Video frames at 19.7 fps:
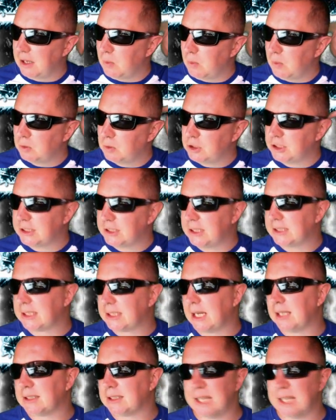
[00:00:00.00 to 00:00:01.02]
and we'll just
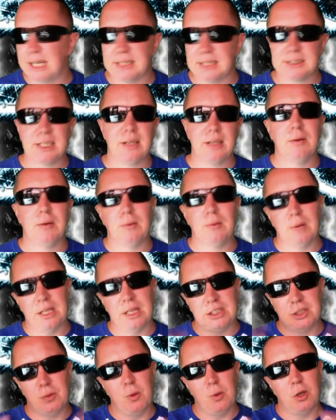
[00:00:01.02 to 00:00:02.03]
discuss that, so that
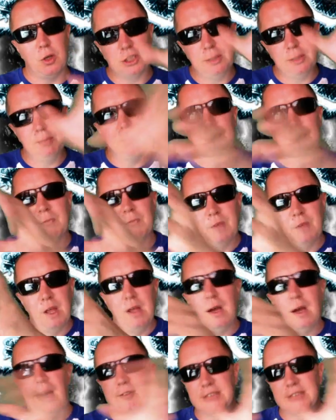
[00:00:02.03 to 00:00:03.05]
as you're watching,
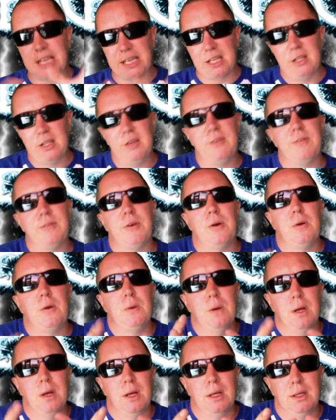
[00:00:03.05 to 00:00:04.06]
I've taken you
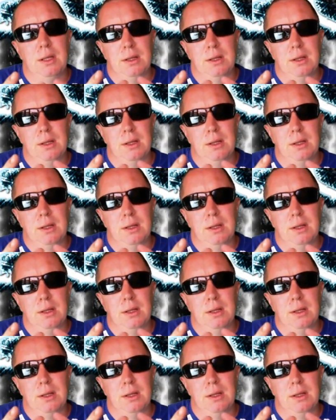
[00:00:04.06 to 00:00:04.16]
through